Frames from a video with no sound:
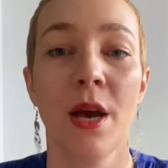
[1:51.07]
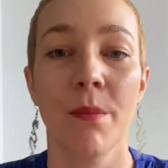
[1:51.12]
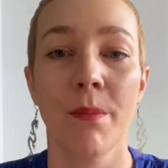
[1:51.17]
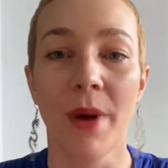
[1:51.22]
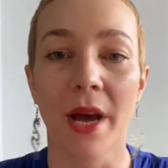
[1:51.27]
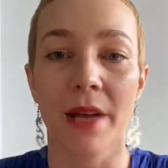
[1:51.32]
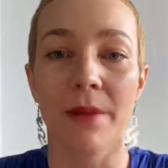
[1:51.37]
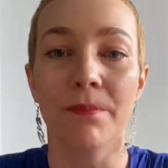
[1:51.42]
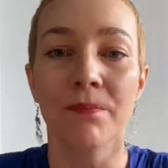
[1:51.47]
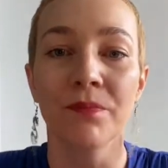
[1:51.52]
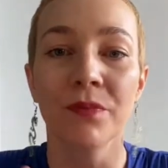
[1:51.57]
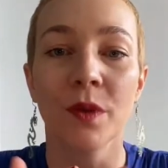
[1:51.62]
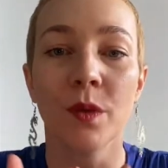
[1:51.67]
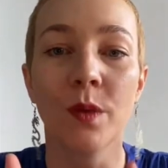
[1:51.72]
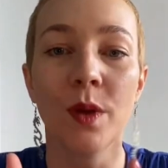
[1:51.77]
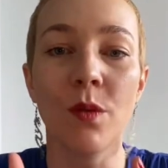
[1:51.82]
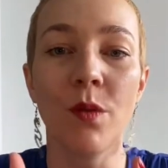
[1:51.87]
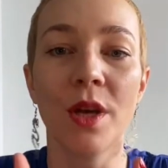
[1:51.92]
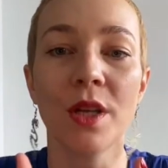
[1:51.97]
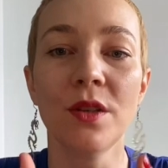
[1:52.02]
But
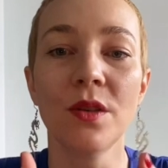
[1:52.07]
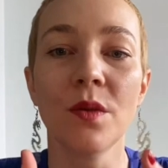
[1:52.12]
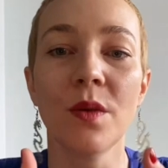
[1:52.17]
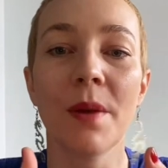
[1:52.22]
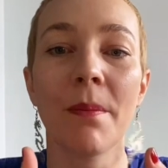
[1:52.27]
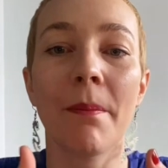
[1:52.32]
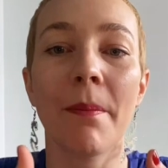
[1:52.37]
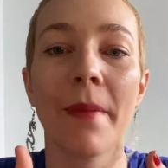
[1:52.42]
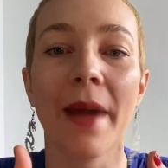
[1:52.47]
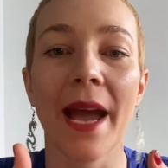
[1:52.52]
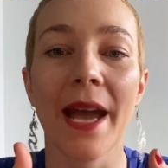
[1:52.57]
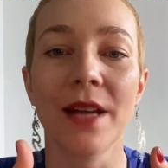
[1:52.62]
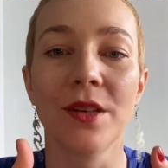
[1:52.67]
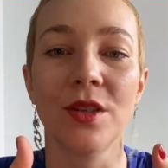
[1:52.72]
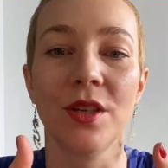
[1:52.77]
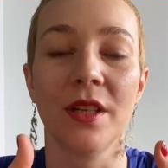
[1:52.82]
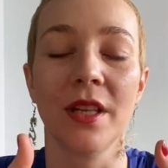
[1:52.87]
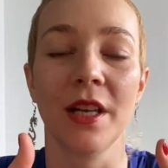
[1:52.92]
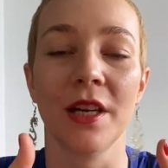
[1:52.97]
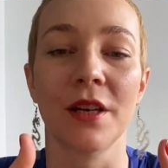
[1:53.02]
we want to
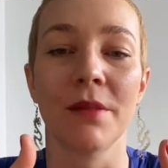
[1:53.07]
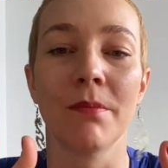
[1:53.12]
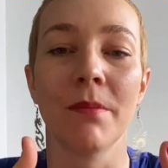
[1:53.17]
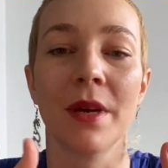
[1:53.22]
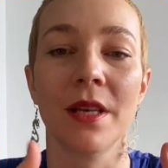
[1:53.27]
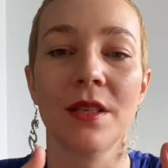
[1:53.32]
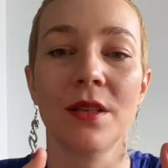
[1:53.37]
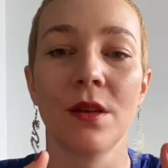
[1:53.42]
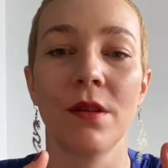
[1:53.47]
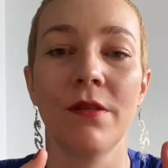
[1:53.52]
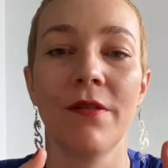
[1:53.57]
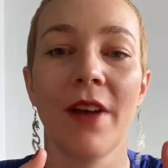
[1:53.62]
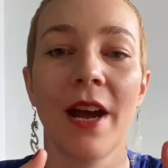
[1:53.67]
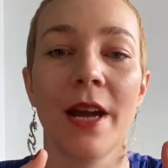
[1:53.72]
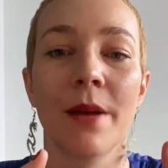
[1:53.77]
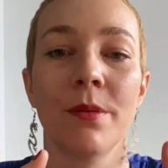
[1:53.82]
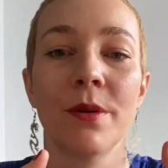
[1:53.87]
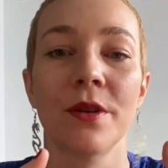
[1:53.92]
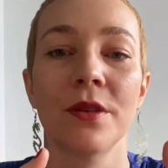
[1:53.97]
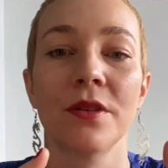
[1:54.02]
imagine that our muscle
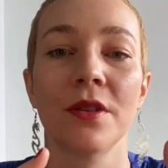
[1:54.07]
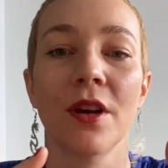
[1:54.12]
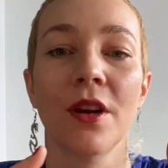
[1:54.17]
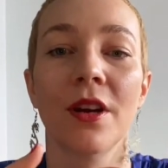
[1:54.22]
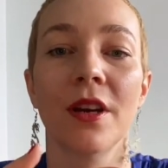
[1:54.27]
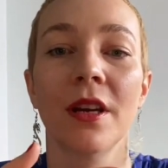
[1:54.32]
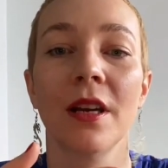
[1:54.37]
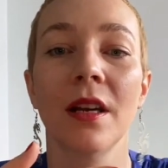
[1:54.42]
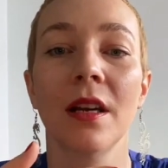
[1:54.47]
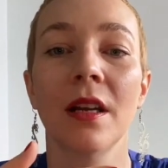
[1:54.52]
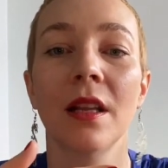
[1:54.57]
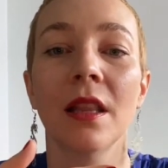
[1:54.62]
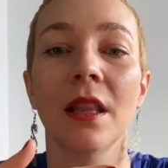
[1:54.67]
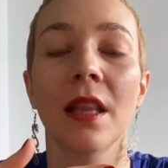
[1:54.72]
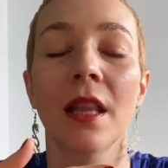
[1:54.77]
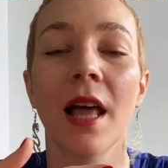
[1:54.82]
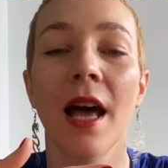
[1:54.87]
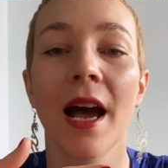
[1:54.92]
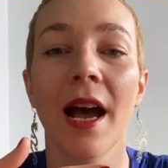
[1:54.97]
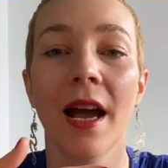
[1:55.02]
fibers are
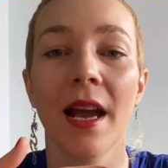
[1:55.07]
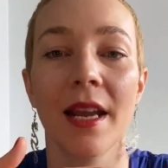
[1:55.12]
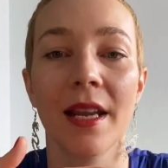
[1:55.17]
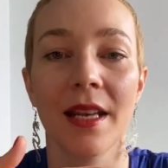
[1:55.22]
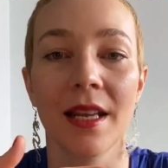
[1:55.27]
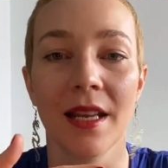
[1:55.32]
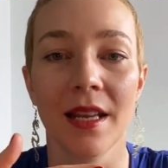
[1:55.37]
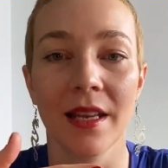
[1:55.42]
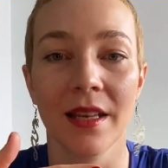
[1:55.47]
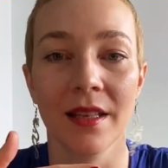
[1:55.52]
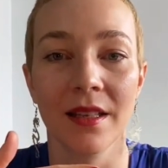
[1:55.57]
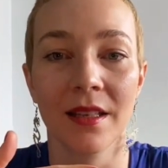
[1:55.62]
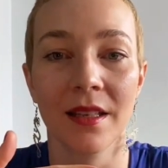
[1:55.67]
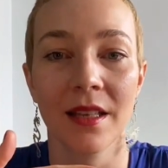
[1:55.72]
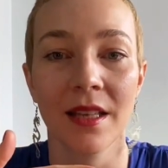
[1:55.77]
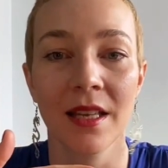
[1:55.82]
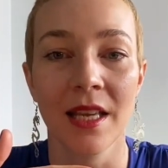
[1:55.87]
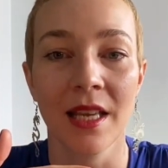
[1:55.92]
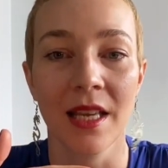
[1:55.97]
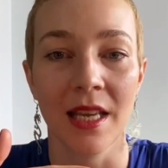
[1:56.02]
gliding
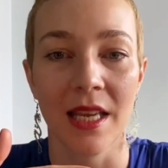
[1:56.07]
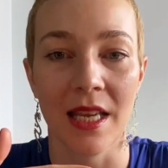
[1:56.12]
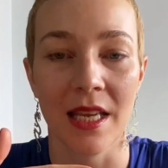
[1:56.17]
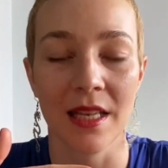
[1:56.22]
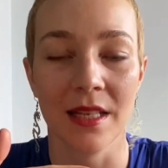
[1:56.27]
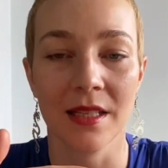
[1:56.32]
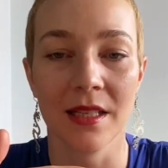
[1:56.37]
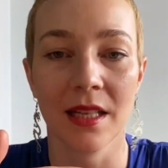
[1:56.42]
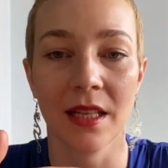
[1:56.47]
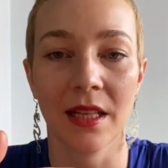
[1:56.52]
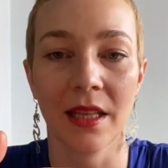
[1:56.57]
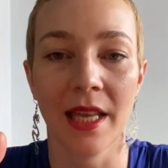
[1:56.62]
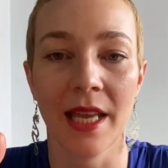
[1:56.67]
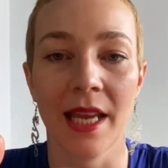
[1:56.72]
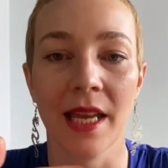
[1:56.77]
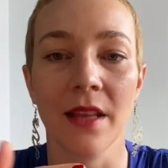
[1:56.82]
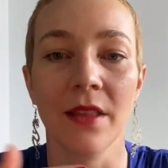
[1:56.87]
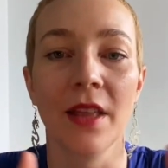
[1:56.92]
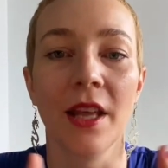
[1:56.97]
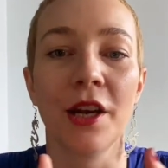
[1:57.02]
into
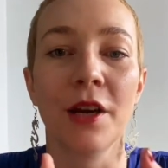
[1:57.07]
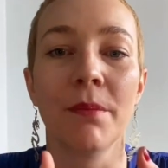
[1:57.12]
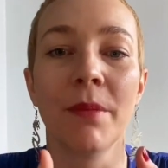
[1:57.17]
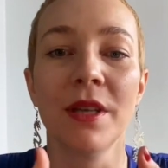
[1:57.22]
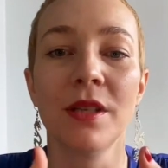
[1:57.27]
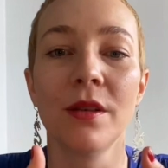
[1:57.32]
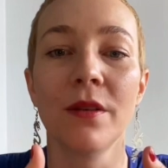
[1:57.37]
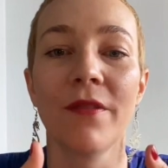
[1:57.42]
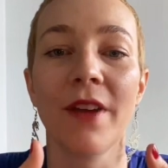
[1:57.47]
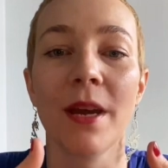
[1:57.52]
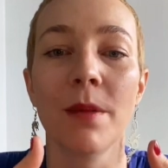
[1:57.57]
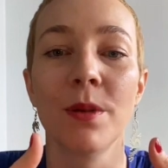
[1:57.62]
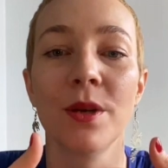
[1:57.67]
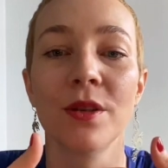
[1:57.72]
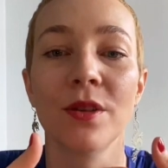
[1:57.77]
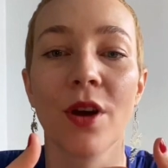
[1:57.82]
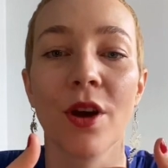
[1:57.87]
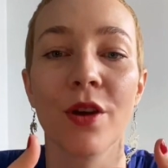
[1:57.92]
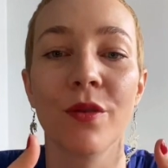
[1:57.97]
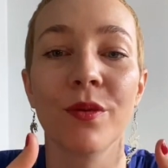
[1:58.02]
length, that our muscle
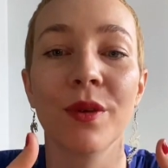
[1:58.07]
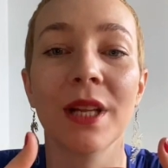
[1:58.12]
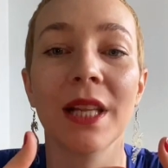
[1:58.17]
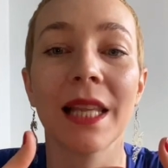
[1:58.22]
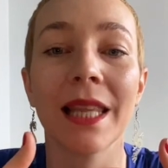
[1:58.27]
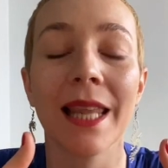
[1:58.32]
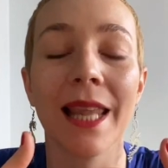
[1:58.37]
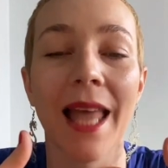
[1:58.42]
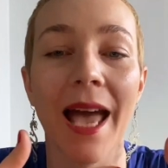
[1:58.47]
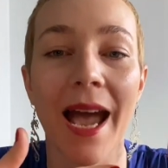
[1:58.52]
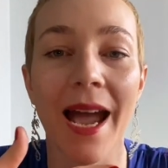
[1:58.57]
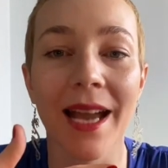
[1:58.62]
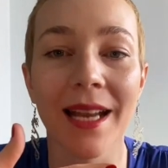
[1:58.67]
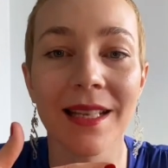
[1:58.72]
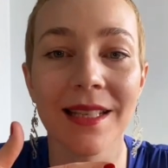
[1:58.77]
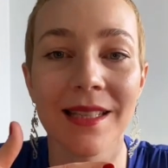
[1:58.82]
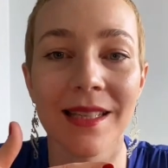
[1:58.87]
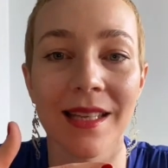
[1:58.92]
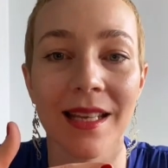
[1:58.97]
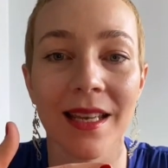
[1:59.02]
fibers are
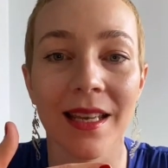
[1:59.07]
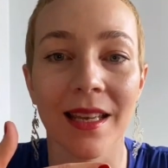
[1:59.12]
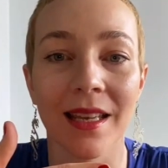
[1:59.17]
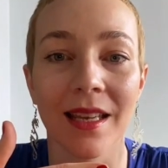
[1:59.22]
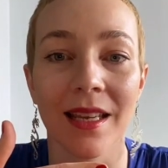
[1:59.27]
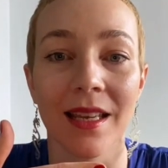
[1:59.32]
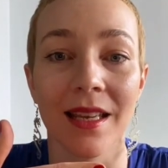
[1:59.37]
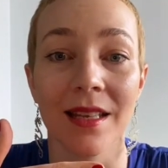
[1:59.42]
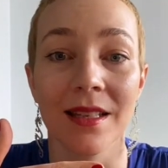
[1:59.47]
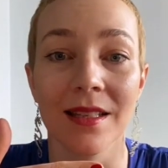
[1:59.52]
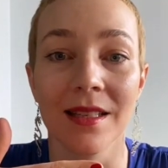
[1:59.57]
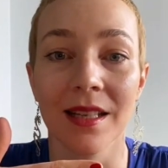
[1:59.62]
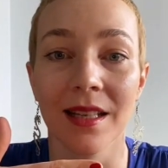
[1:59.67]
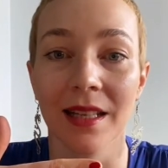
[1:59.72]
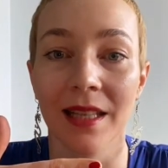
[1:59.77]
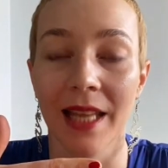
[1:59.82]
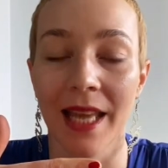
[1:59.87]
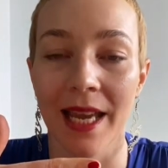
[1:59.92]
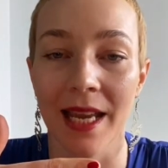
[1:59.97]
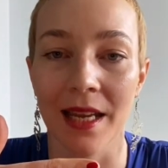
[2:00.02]
relaxing into
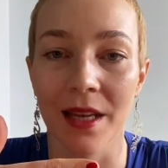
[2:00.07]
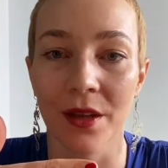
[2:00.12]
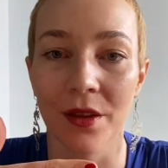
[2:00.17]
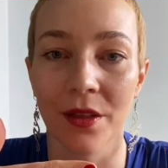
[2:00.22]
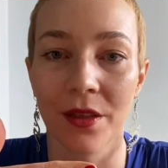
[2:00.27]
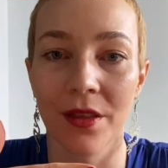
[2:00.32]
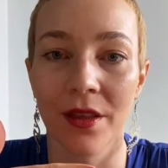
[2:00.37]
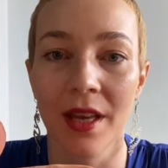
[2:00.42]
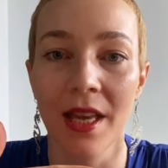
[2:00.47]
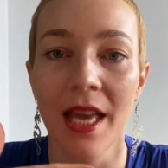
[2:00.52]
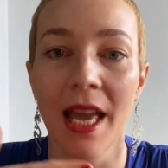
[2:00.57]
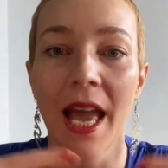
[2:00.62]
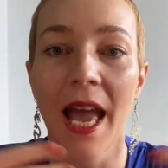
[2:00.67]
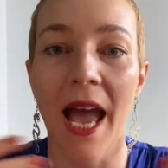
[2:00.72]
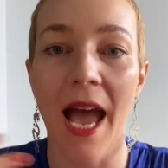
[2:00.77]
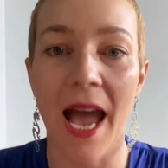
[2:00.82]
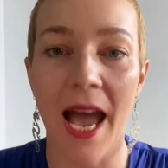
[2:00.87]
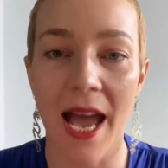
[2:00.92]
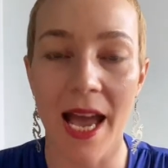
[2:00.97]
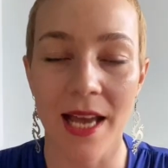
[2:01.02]
length
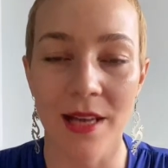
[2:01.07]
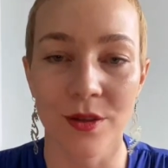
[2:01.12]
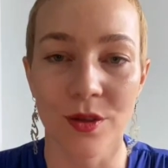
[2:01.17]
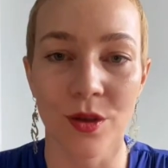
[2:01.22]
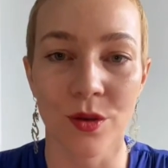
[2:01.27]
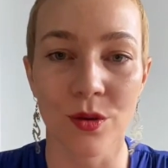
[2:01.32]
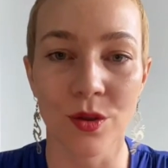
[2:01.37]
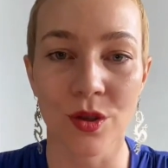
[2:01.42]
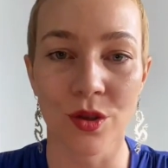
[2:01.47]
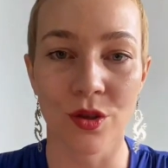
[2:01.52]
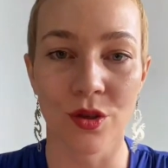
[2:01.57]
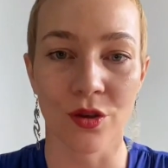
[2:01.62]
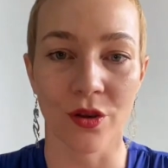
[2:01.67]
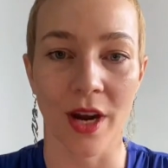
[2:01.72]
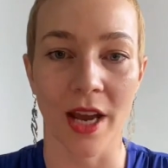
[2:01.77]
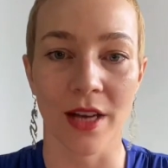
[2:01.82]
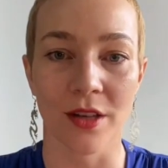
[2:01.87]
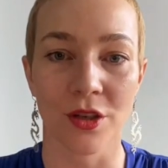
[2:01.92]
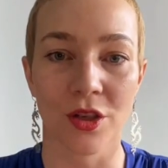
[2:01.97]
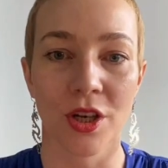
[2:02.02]
as you
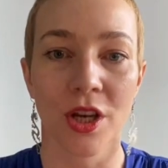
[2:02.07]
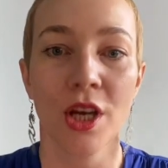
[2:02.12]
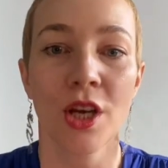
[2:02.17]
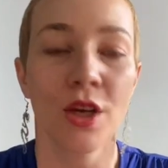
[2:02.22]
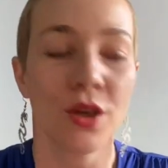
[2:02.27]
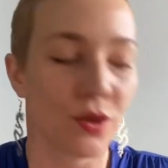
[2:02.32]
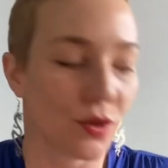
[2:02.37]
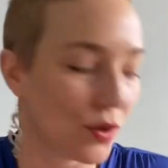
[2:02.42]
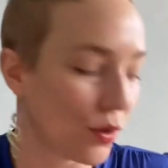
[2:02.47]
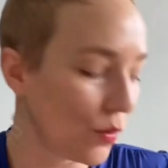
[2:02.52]
stretch. So